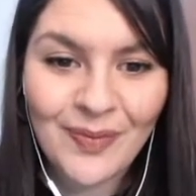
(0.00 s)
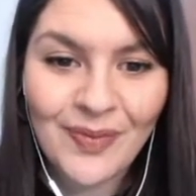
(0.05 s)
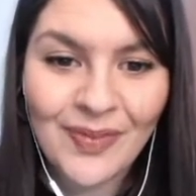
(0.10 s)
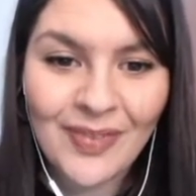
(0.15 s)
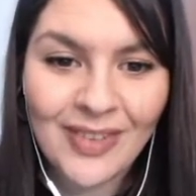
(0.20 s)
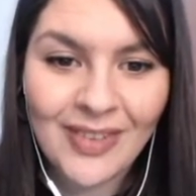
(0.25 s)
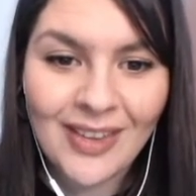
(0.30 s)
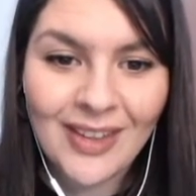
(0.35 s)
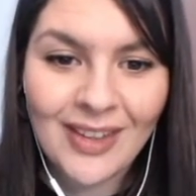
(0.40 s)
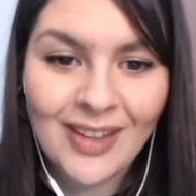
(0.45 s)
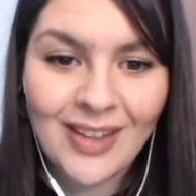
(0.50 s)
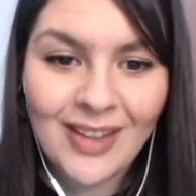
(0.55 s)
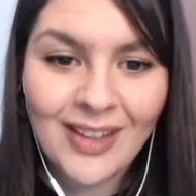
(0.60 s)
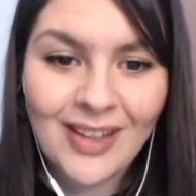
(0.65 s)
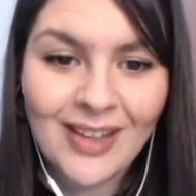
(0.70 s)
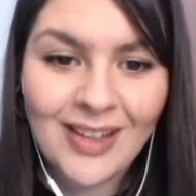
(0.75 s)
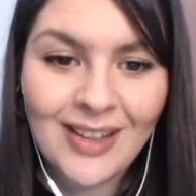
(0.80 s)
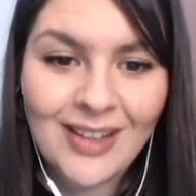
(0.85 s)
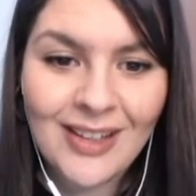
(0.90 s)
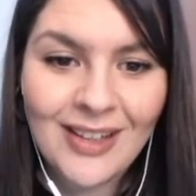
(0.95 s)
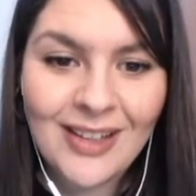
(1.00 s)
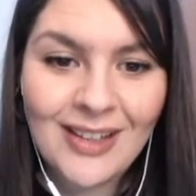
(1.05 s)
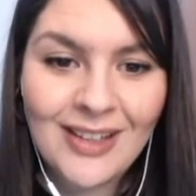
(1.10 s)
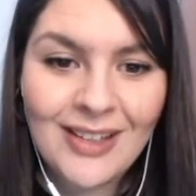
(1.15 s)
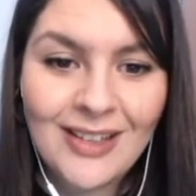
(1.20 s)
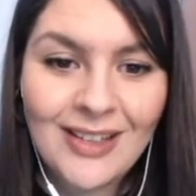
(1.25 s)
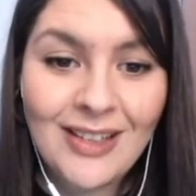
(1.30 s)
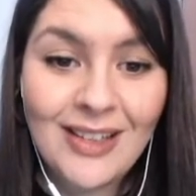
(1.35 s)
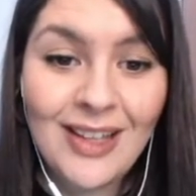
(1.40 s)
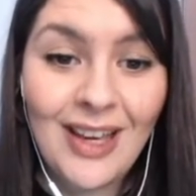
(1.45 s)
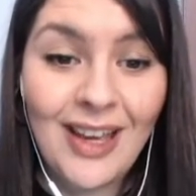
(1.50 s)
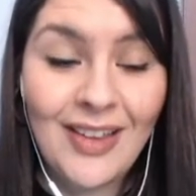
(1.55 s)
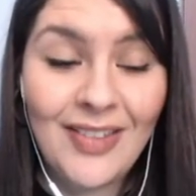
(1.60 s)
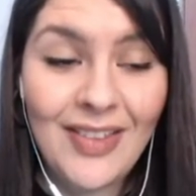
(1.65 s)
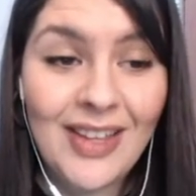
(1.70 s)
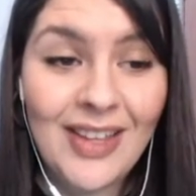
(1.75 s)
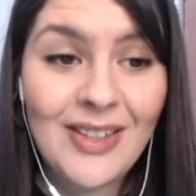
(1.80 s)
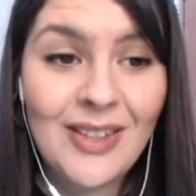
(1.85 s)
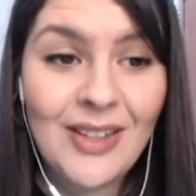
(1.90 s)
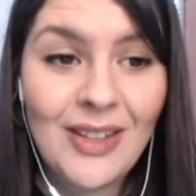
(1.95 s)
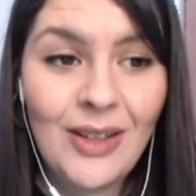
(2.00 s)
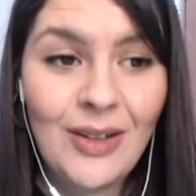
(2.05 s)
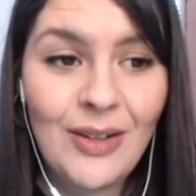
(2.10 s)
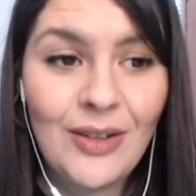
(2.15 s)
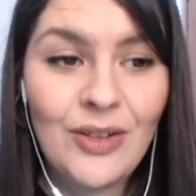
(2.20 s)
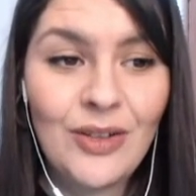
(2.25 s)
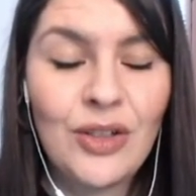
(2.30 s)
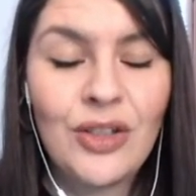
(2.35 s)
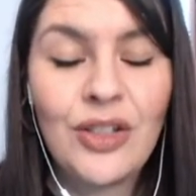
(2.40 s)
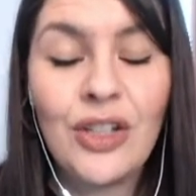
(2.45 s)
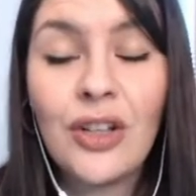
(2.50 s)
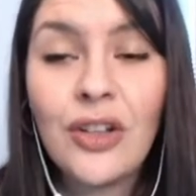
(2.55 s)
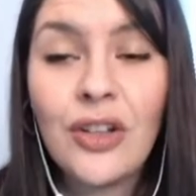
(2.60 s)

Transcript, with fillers: Mm-hmm, mm-hmm. Yeah, that's huge. Do you